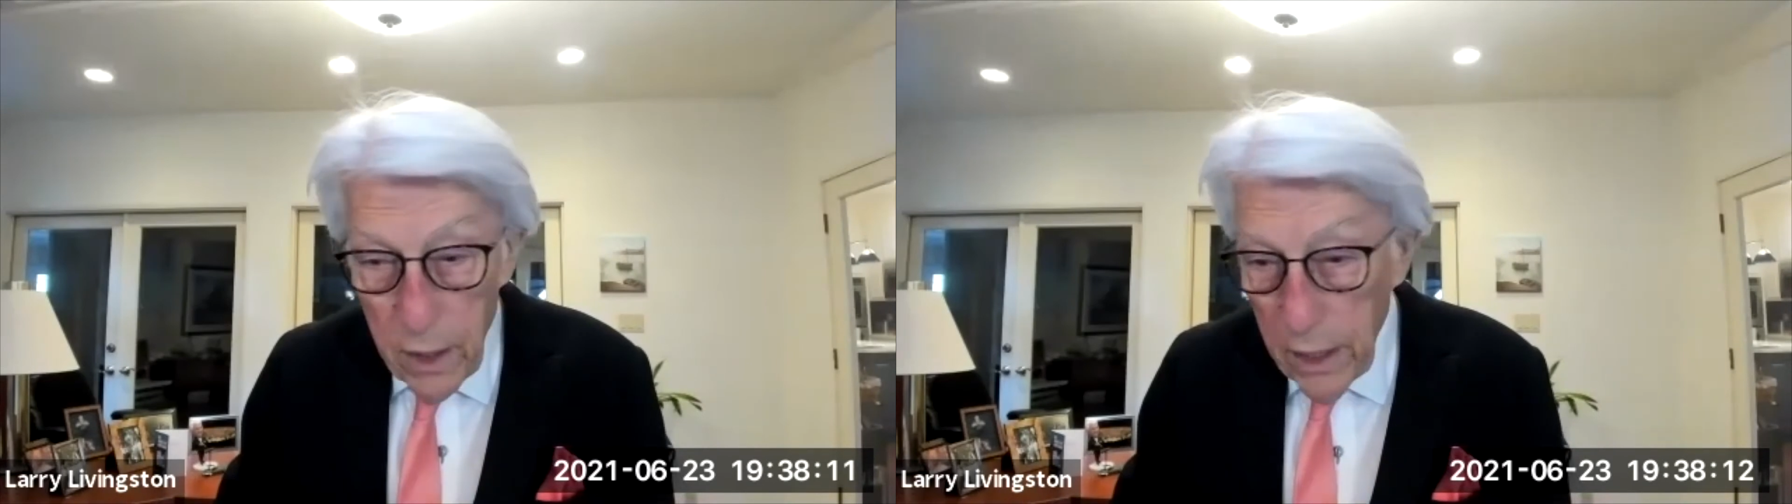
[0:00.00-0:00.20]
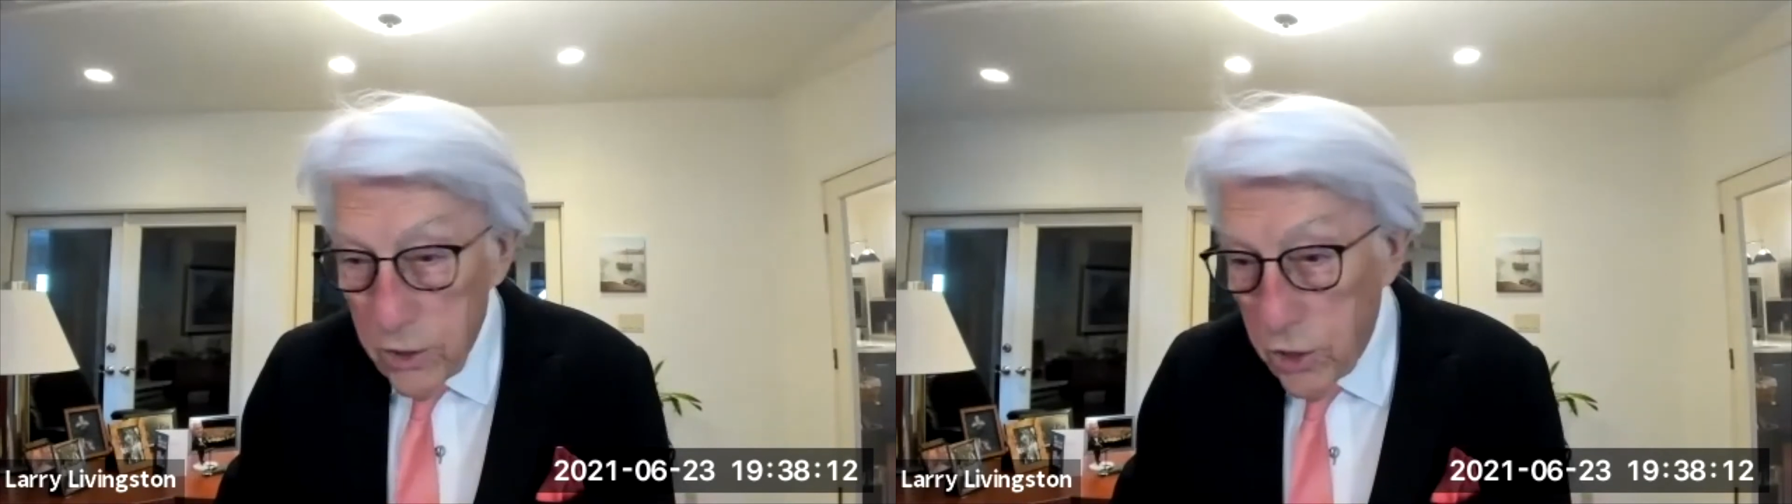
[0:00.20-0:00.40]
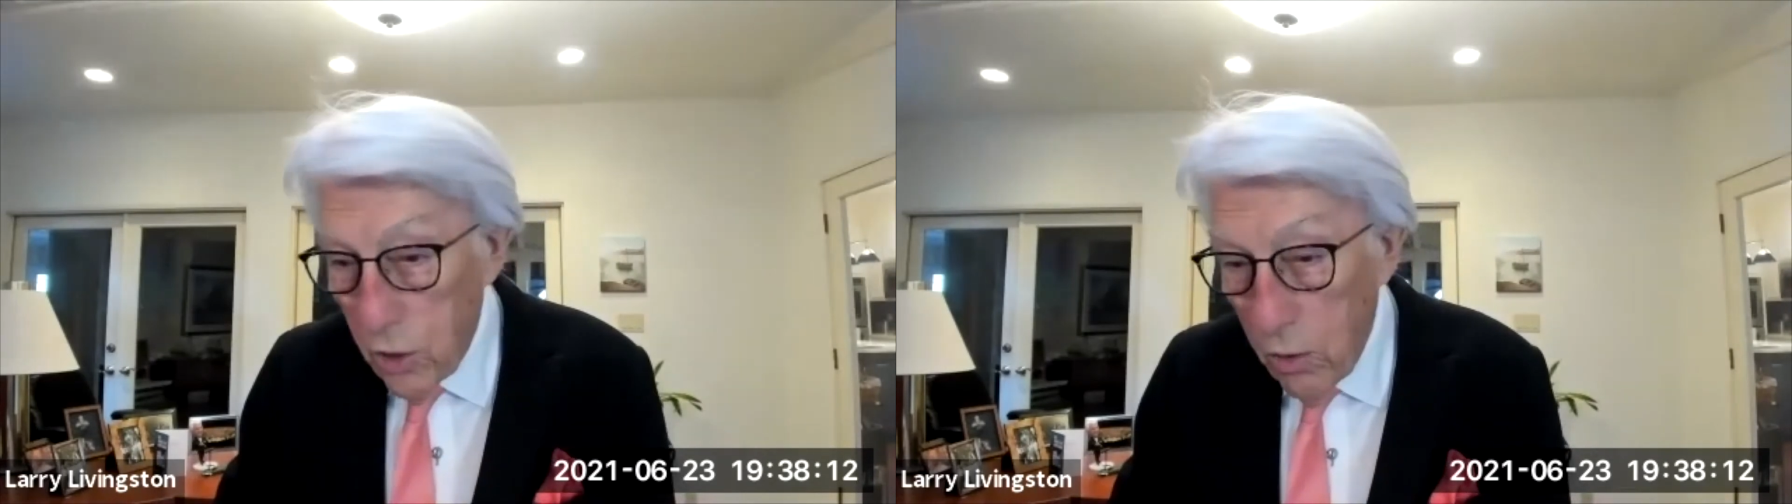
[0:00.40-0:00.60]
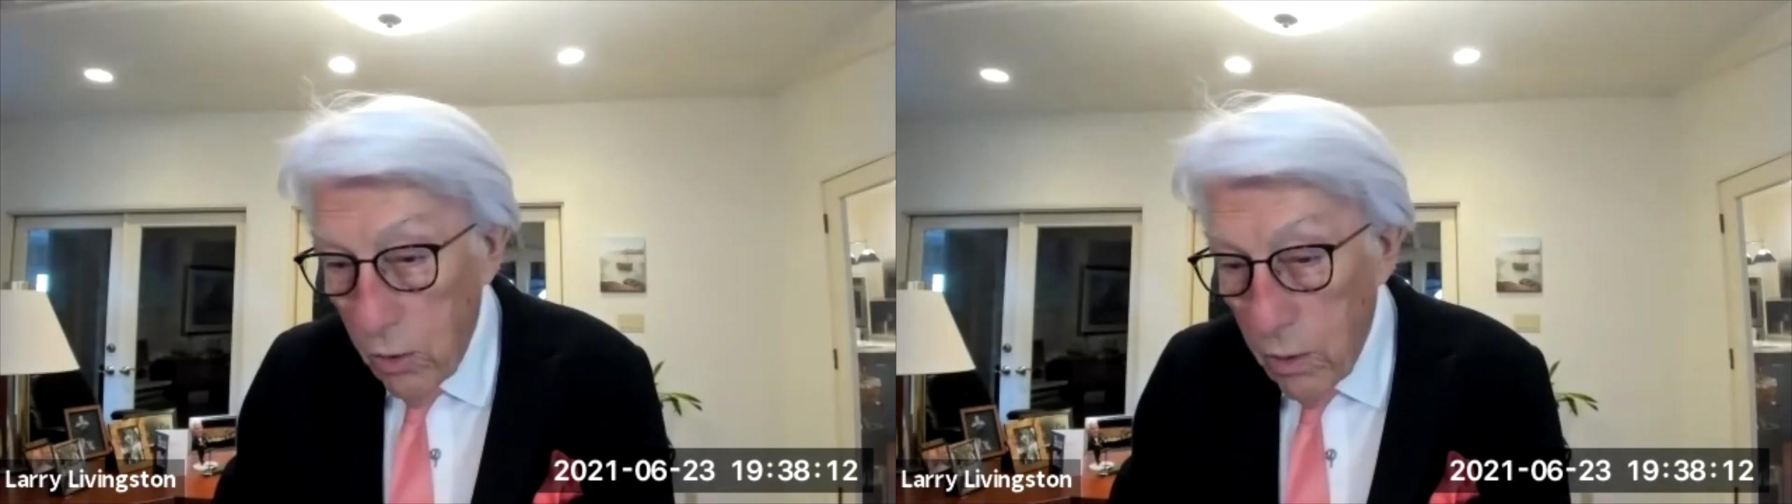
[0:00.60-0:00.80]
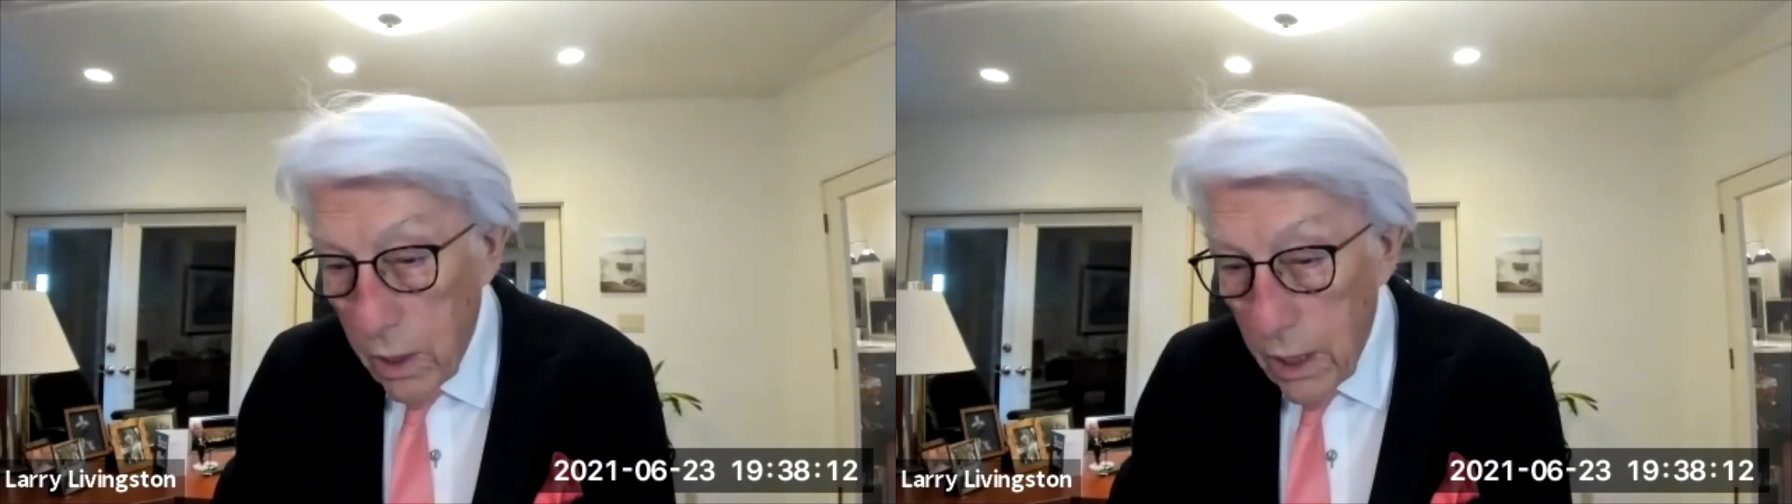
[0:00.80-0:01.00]
And
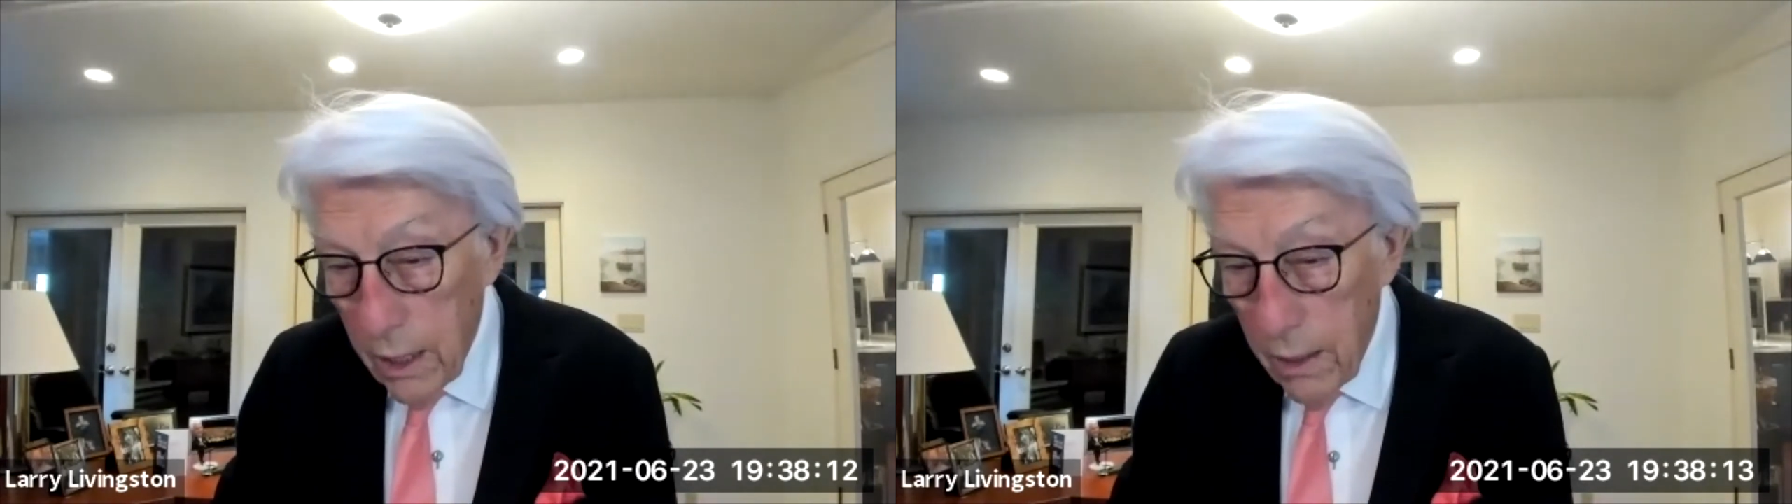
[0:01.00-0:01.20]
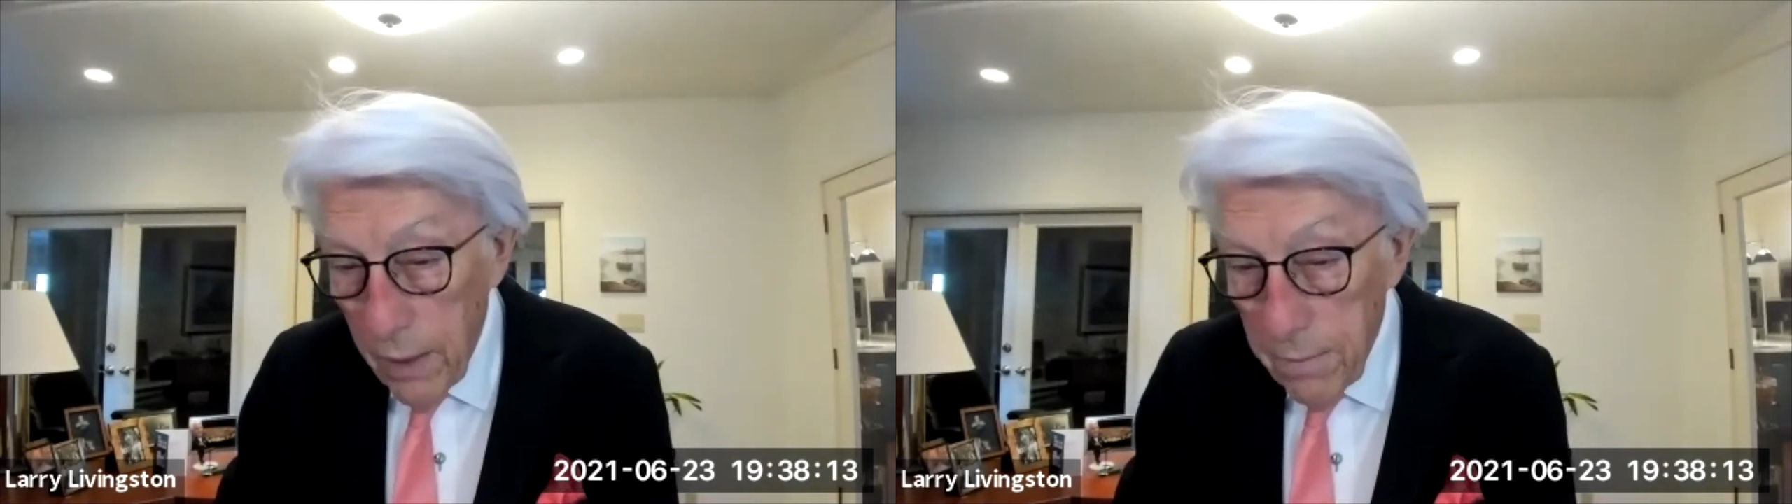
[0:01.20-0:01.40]
so my